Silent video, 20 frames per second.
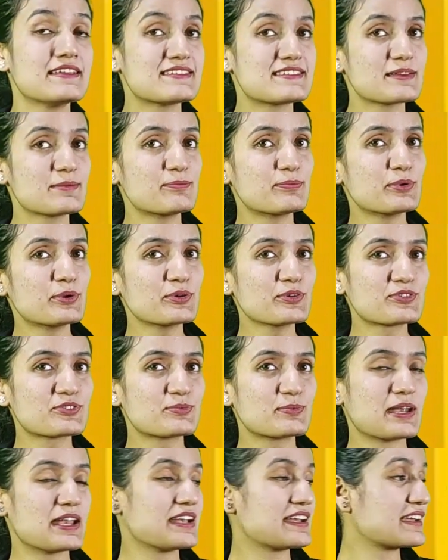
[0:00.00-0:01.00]
is a
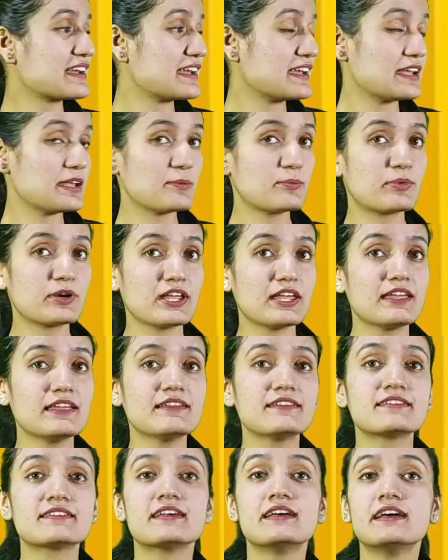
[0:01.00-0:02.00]
postman. He
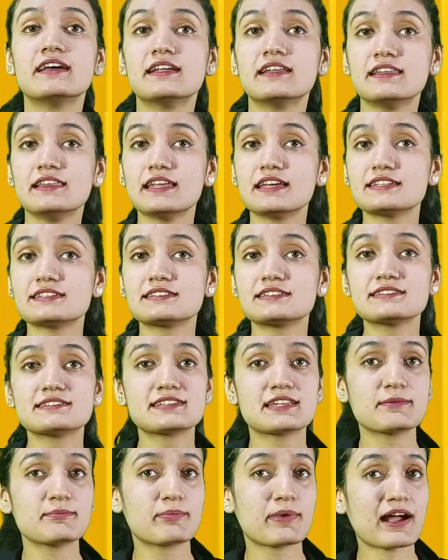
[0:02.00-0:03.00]
brings
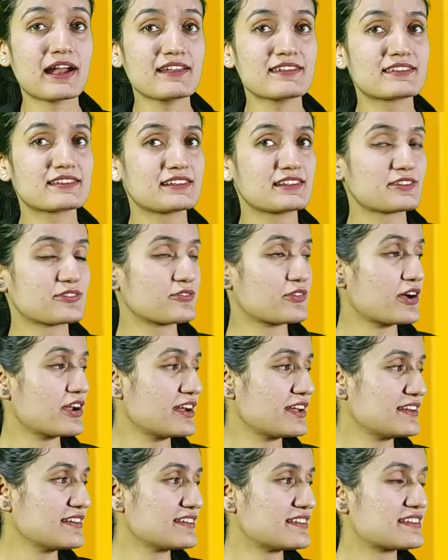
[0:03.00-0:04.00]
letters and parcels for
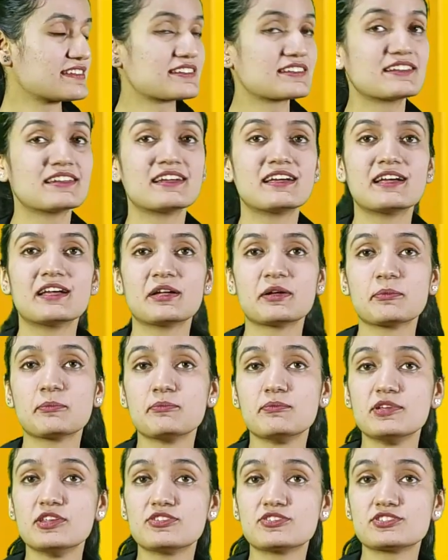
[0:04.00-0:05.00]
us.
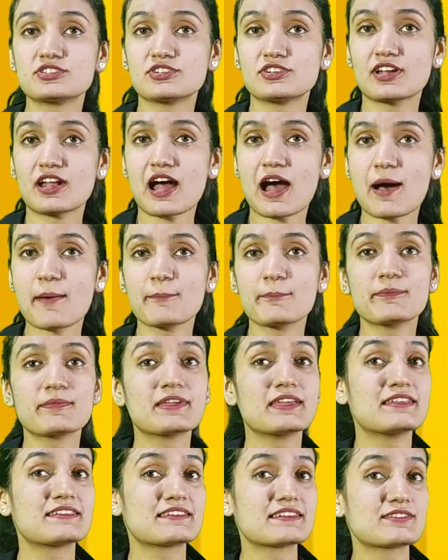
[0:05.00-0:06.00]
Mr. Ram
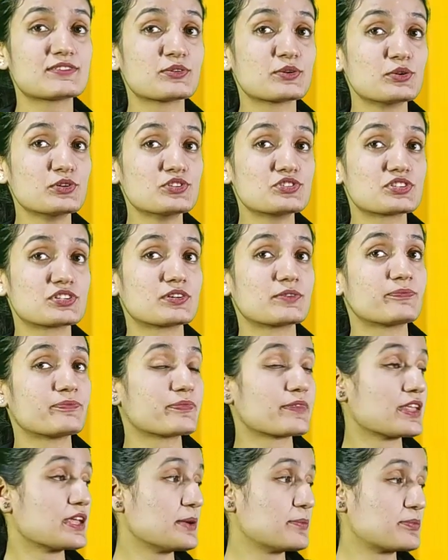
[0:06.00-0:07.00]
is a soldier.
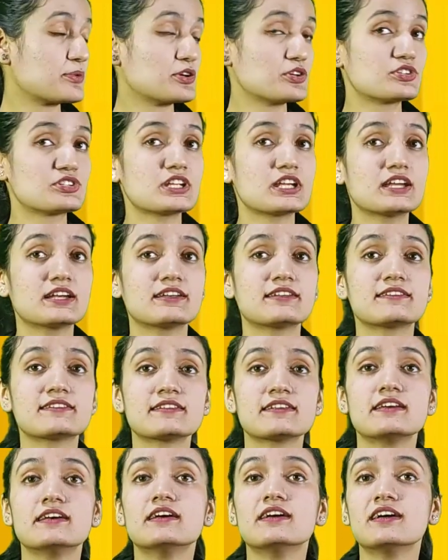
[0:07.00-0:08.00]
He
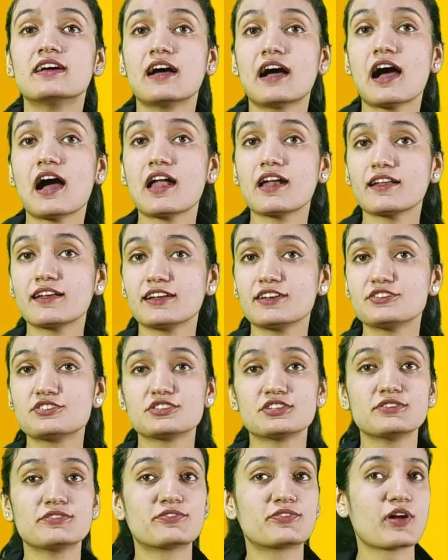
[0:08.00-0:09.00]
protects our
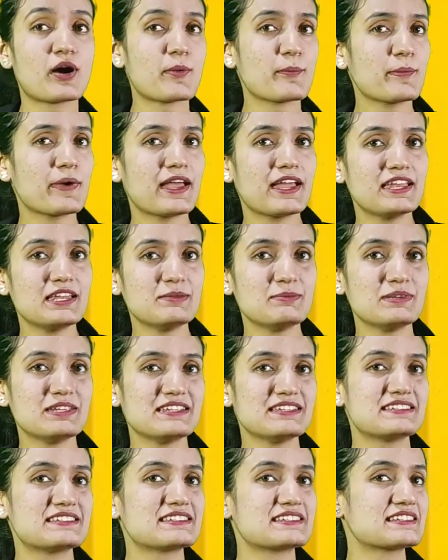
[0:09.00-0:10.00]
country from
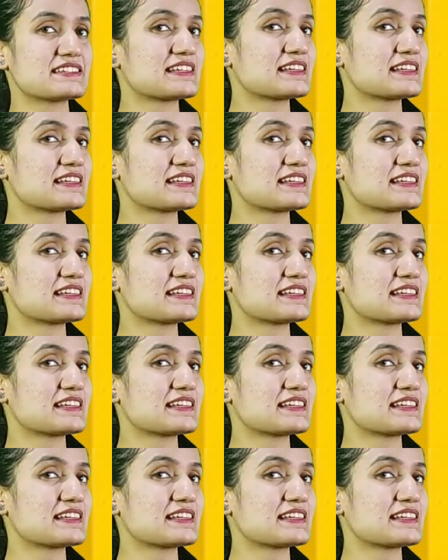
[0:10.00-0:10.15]
enemies.